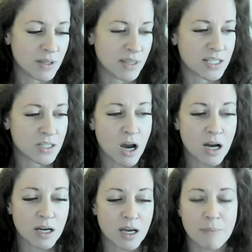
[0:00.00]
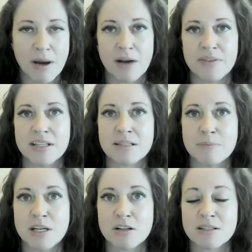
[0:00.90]
on when they talk about
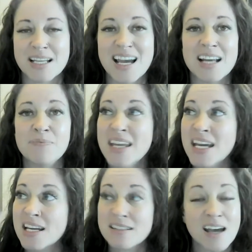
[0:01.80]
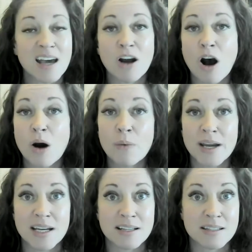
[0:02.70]
these mirrors. And it's not
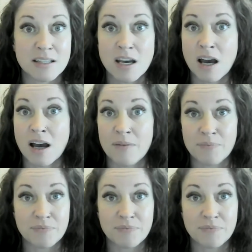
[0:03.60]
always